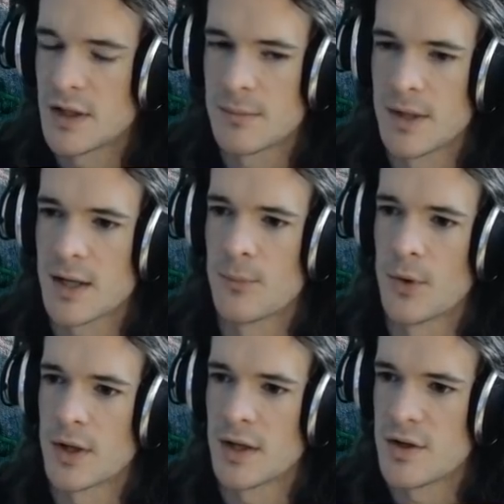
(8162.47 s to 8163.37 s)
can make them
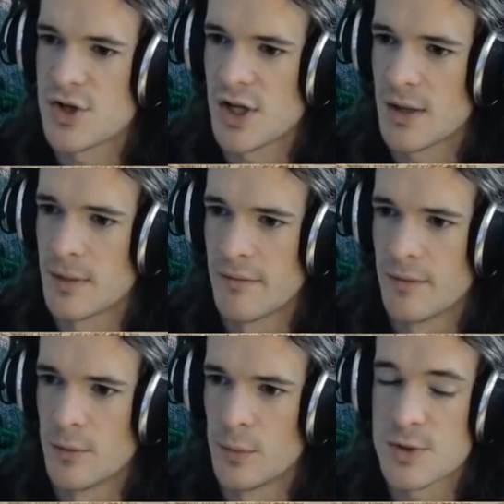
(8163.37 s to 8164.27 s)
work at a GM
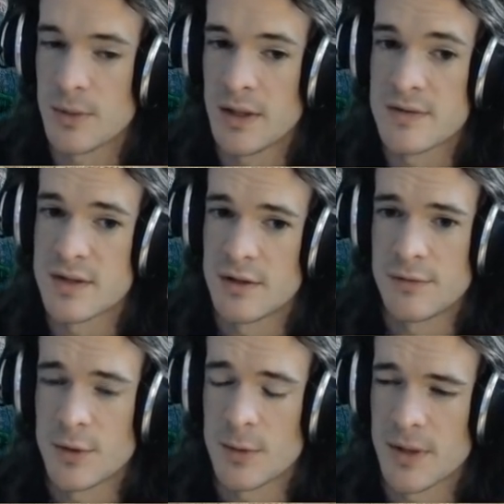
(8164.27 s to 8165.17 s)
level, which means that if
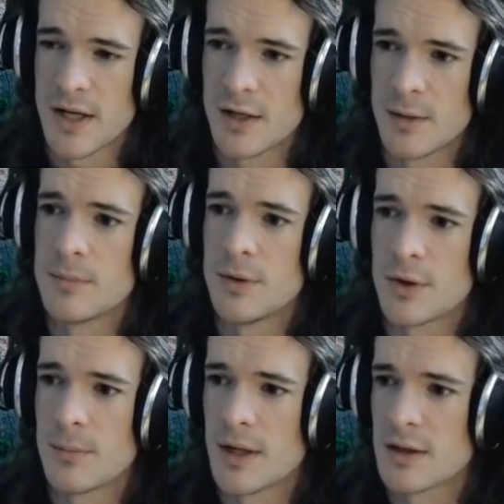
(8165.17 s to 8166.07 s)
you're in Platinum, you
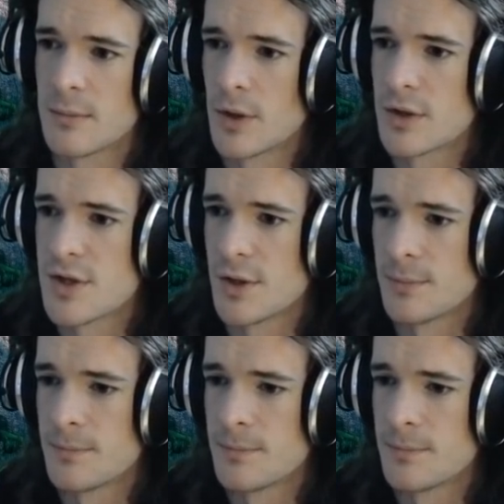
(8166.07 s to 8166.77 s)
can make them work too.